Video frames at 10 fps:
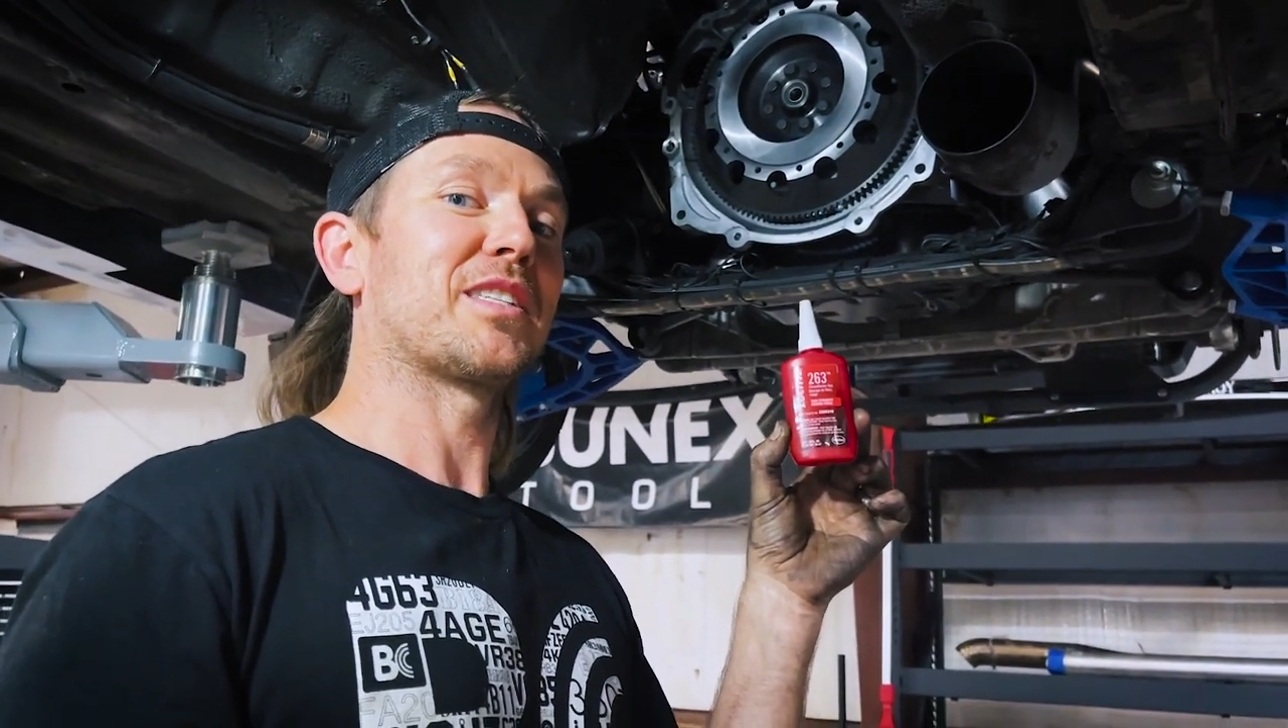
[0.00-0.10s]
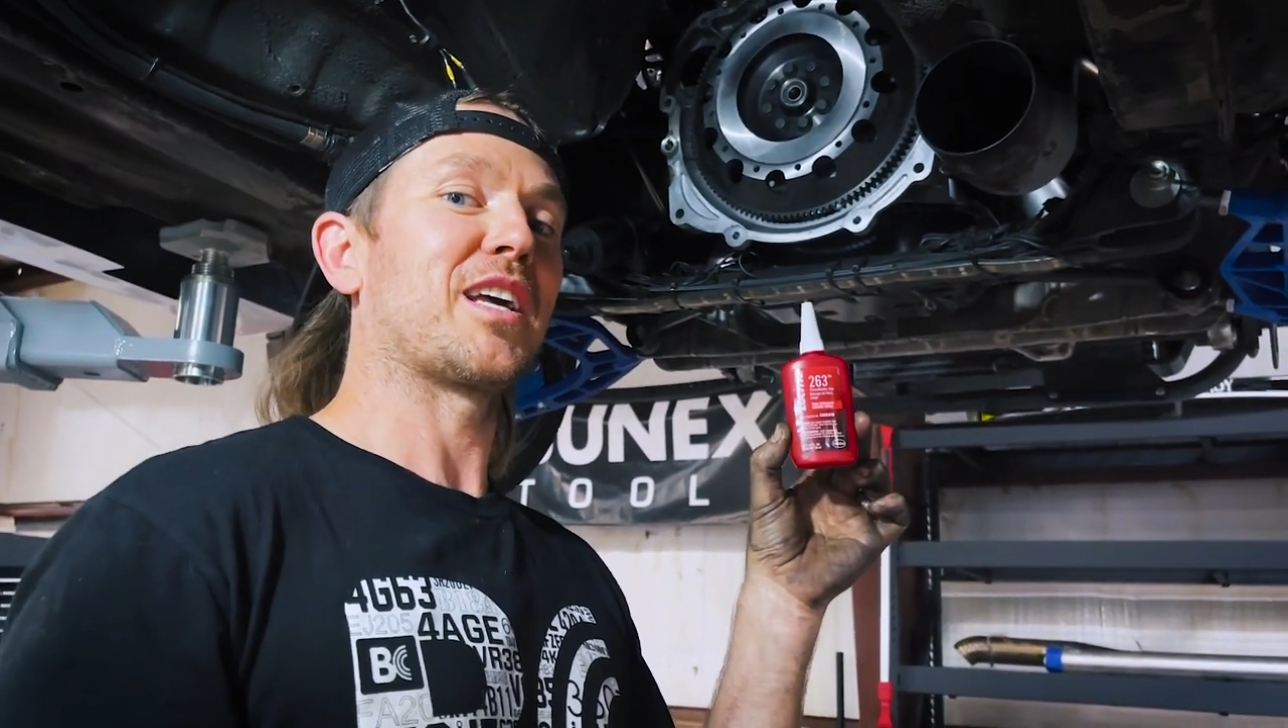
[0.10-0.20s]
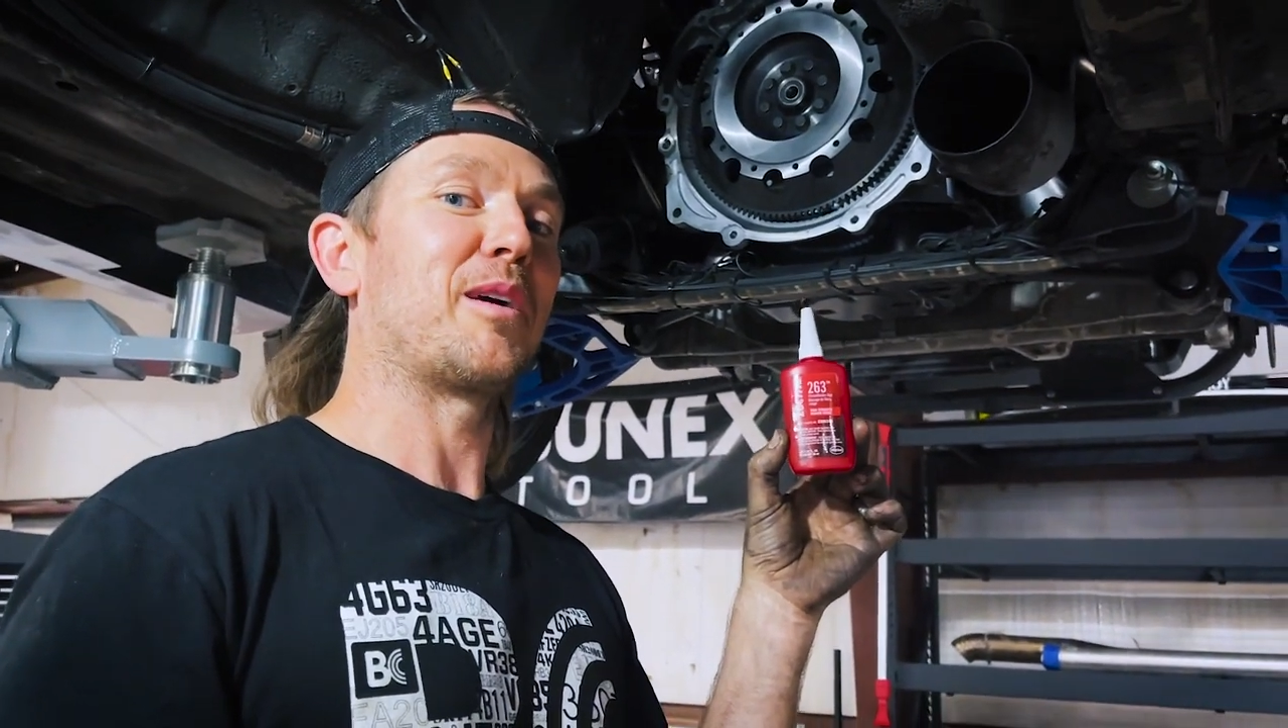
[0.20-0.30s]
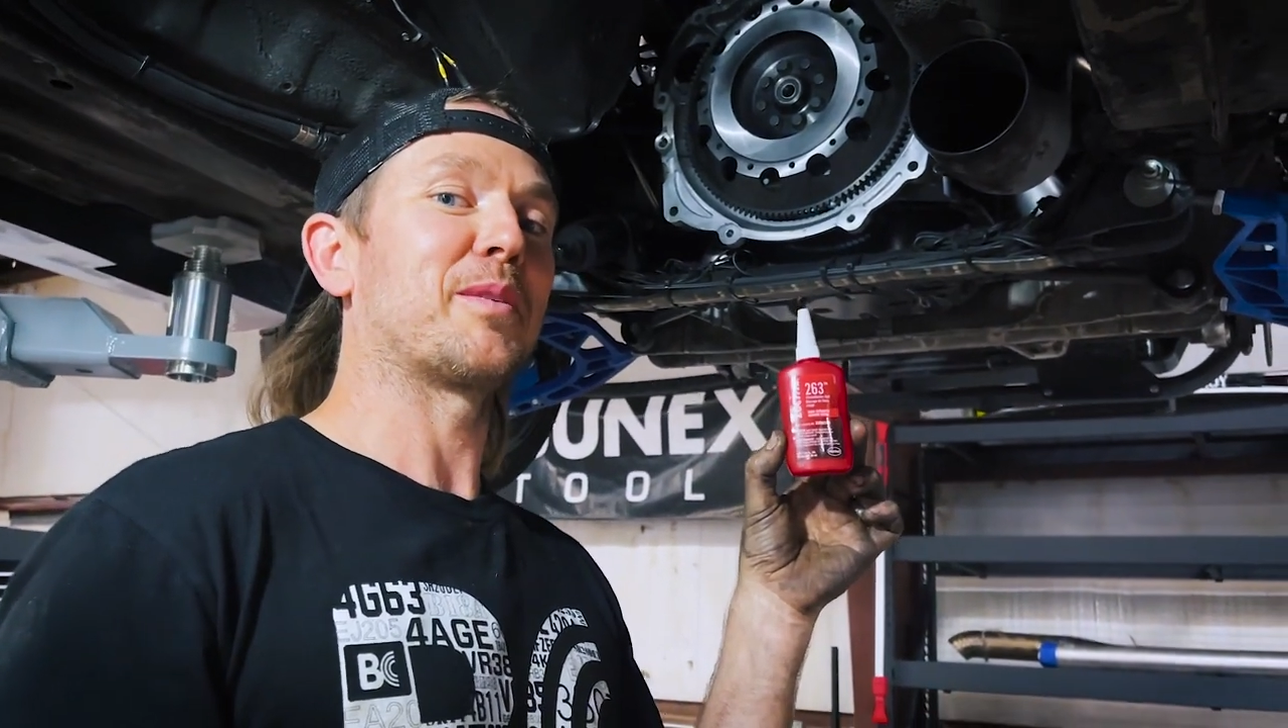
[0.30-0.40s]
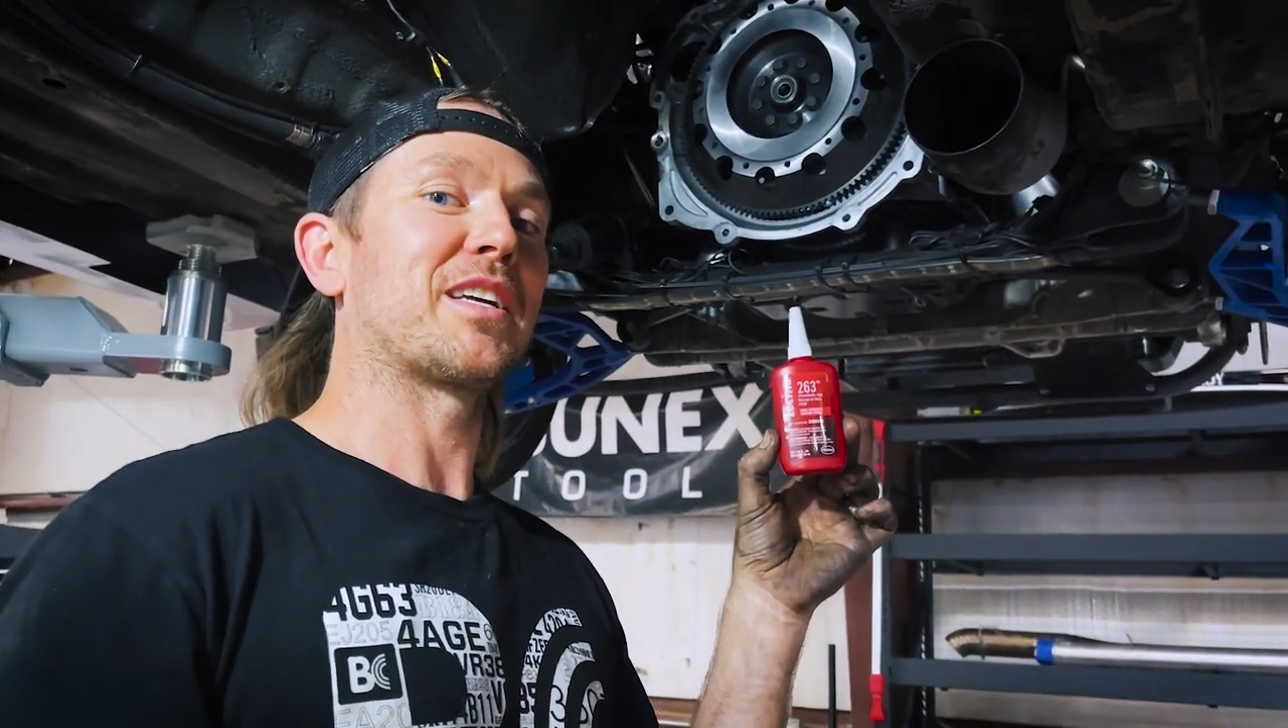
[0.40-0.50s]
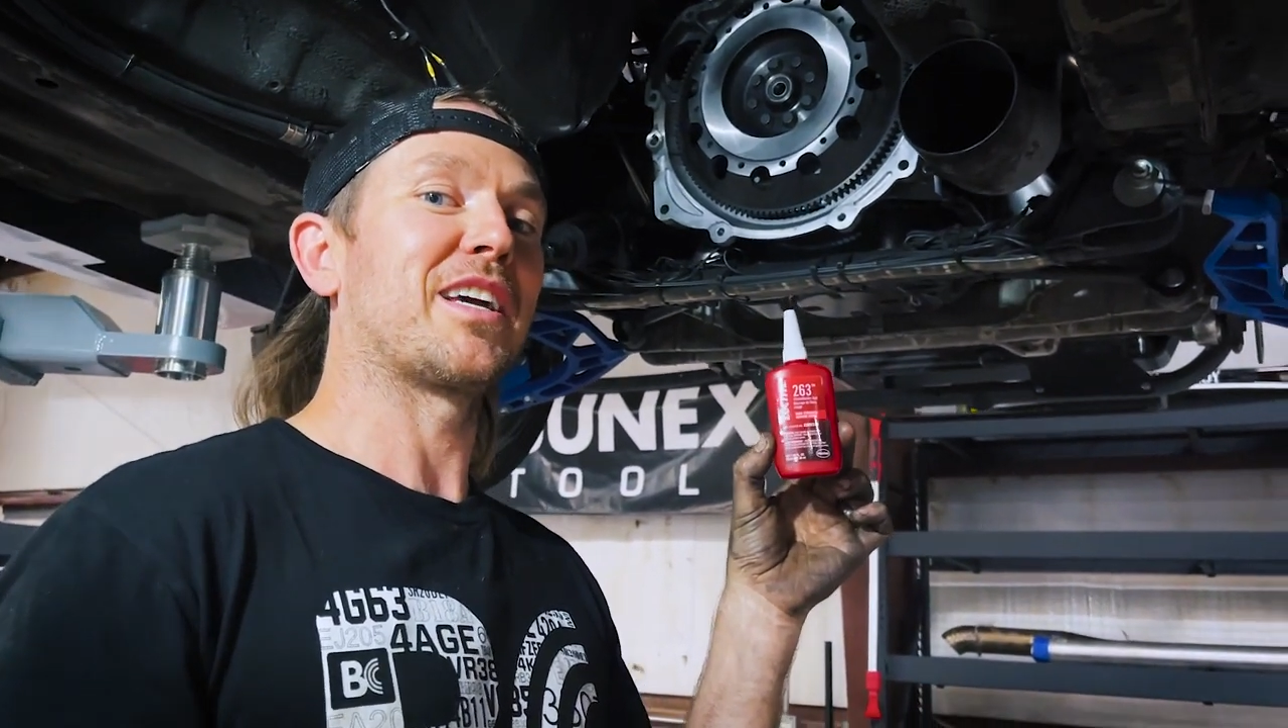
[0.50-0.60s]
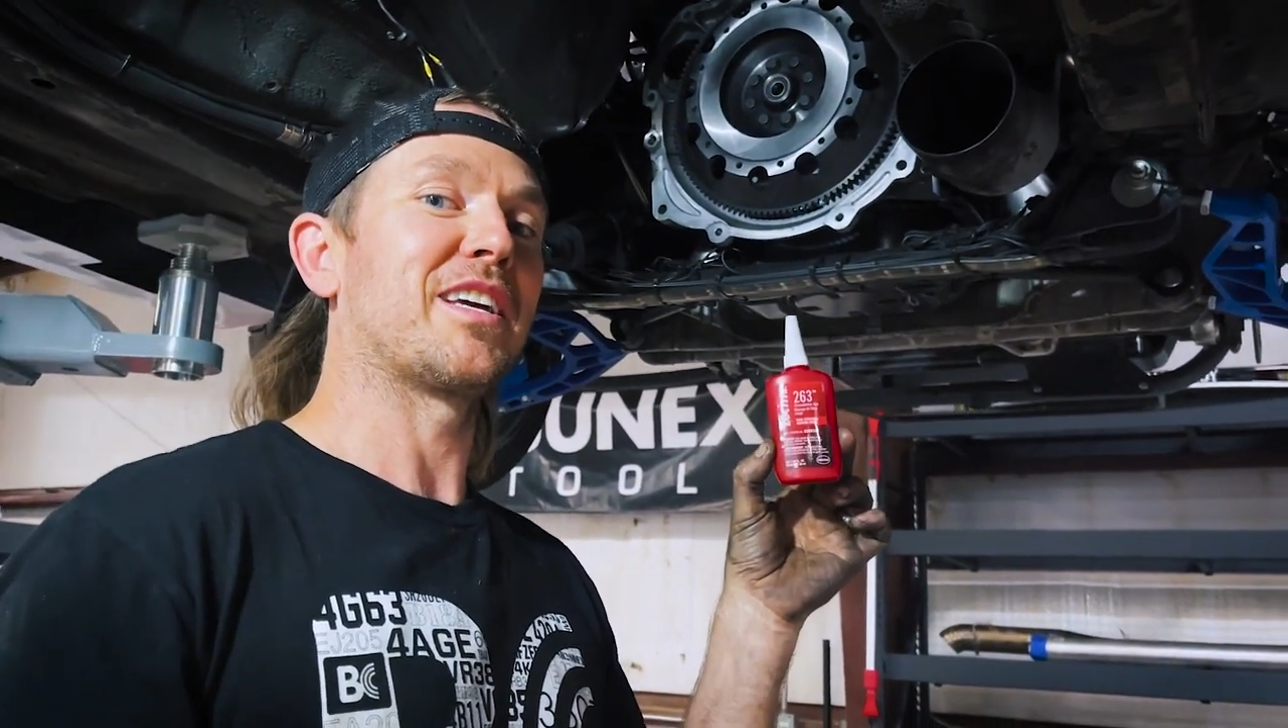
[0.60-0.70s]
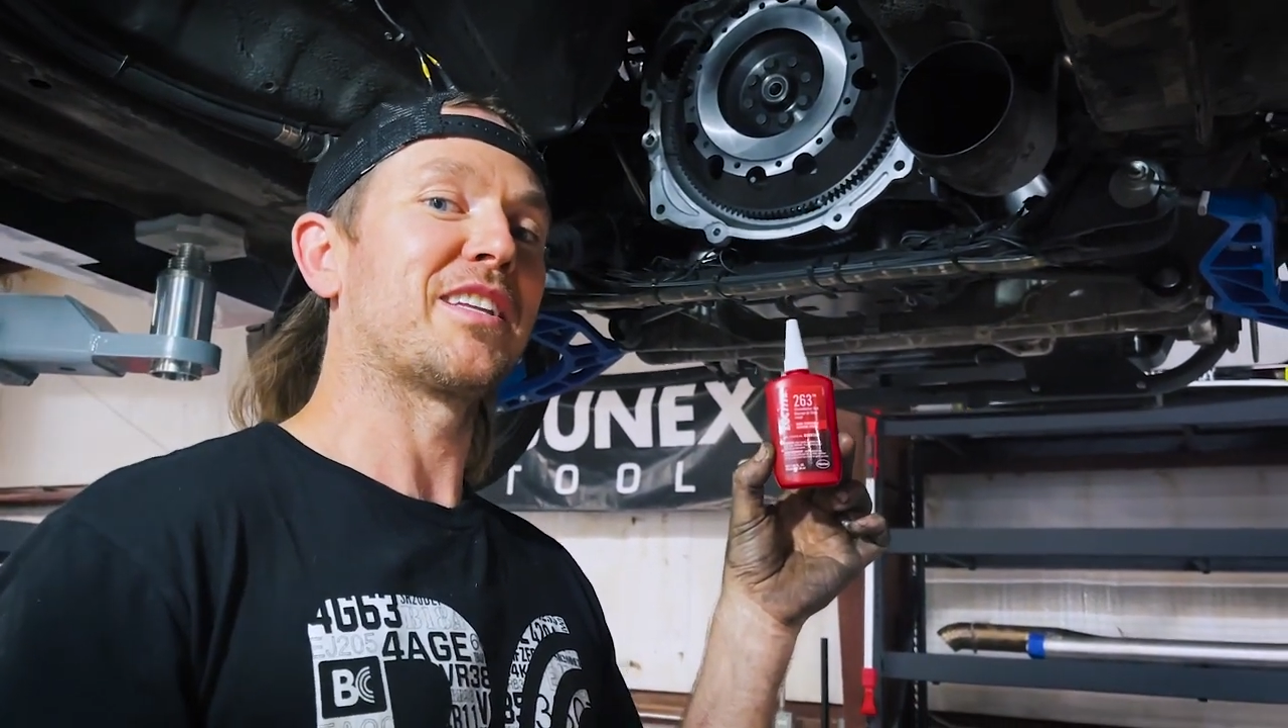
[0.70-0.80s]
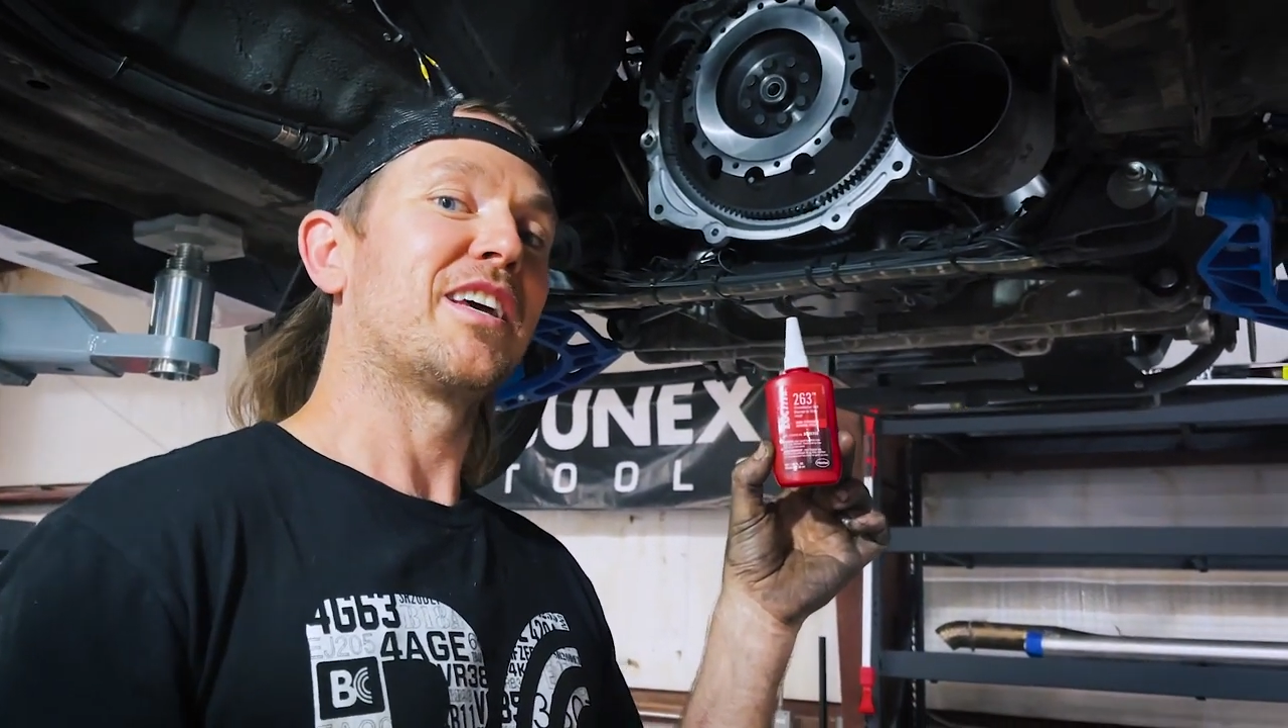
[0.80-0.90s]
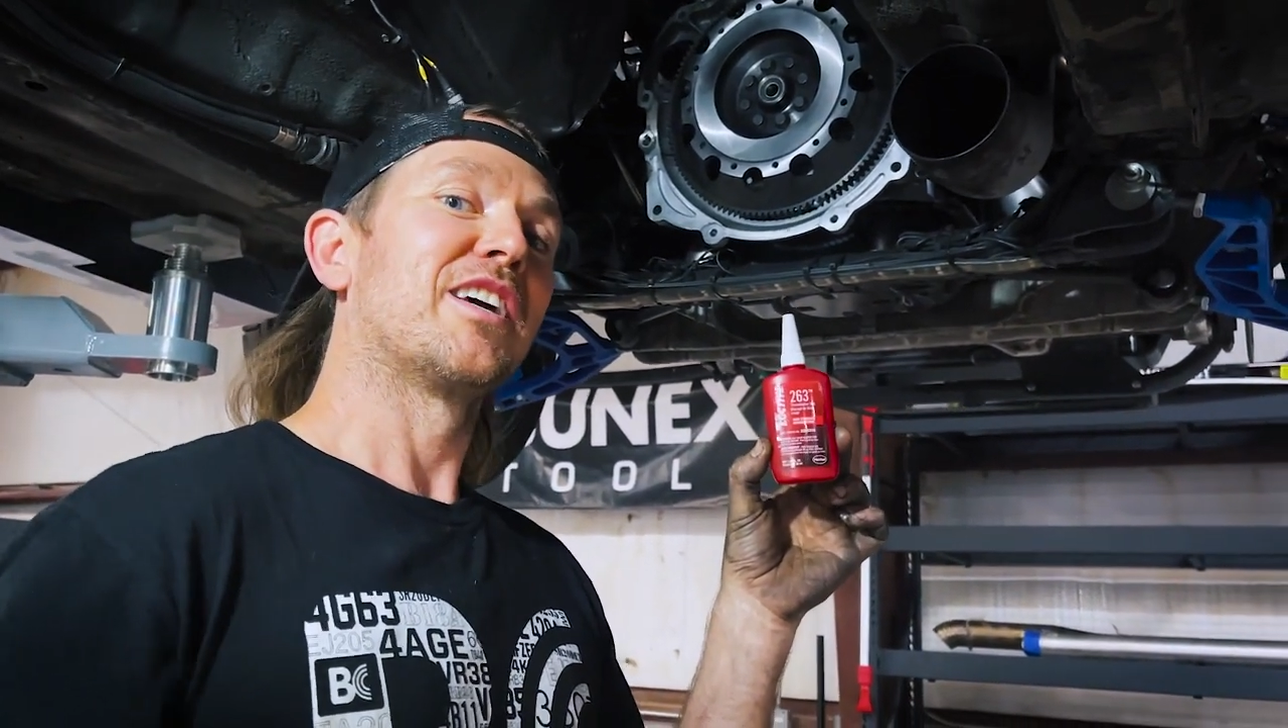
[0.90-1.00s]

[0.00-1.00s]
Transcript: time again,